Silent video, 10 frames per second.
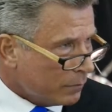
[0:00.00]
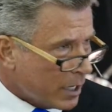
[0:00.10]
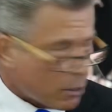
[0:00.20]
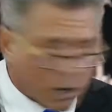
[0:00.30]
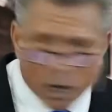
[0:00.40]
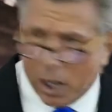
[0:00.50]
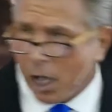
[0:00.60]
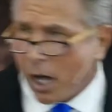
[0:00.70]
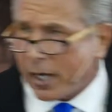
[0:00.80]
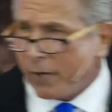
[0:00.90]
There are a
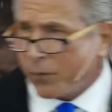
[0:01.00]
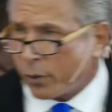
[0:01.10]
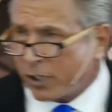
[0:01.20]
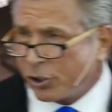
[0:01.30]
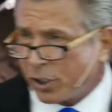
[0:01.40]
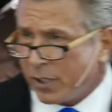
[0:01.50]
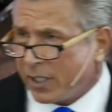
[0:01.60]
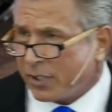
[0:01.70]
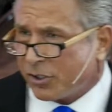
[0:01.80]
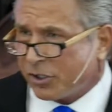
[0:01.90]
lot of Christians
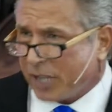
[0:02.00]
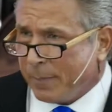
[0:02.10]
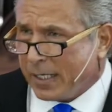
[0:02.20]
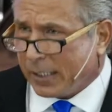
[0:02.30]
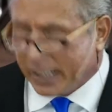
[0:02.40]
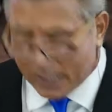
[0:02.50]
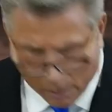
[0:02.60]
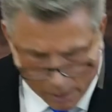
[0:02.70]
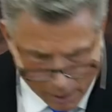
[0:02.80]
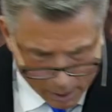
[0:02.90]
that seemingly
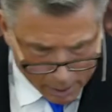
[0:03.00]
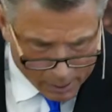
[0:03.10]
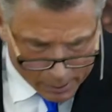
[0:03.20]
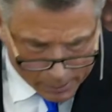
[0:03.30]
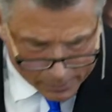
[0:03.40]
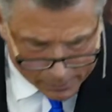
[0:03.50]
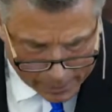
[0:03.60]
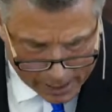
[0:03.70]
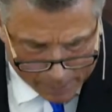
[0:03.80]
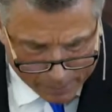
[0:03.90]

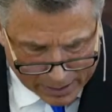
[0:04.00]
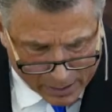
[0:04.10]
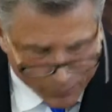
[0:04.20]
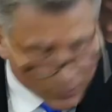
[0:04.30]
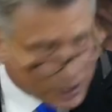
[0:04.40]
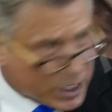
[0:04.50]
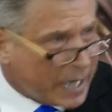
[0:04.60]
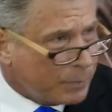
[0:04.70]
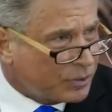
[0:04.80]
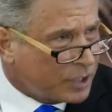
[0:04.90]
can be different
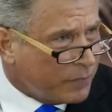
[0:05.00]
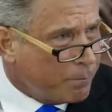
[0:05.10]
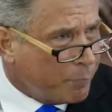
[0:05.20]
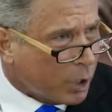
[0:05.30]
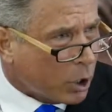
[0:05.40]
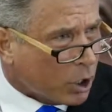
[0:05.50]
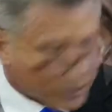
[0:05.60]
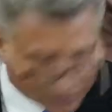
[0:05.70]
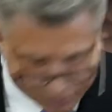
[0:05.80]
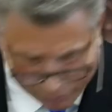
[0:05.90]
types of
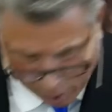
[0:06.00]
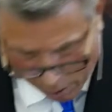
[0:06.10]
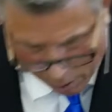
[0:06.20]
birds.